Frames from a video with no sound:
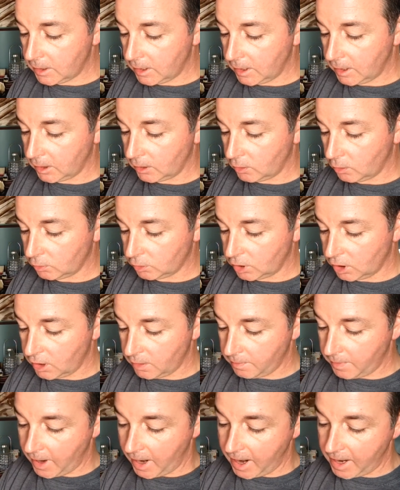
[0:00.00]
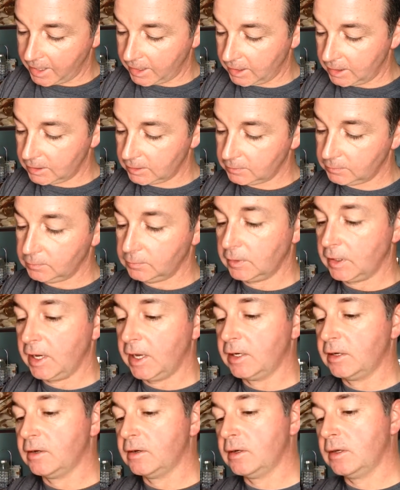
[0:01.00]
go to the back
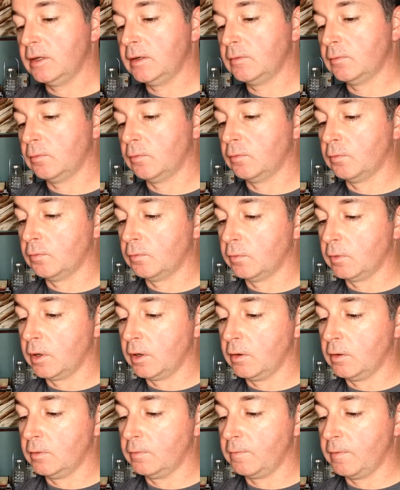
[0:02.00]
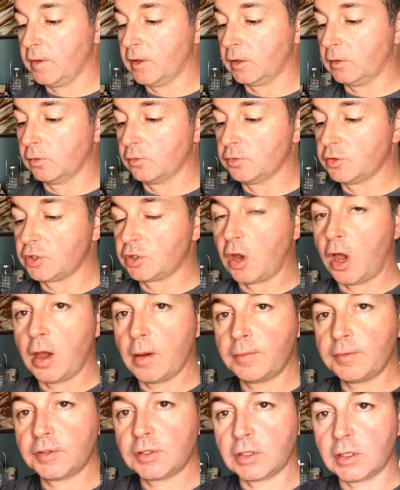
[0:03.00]
end where the glue
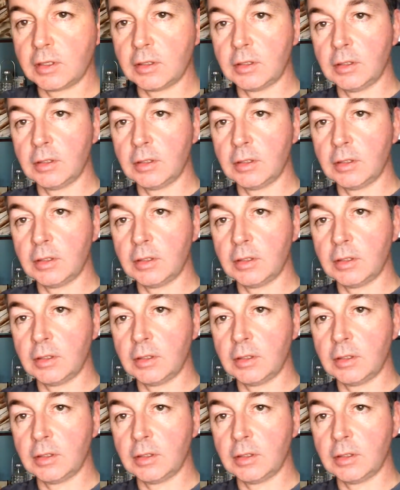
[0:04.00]
stops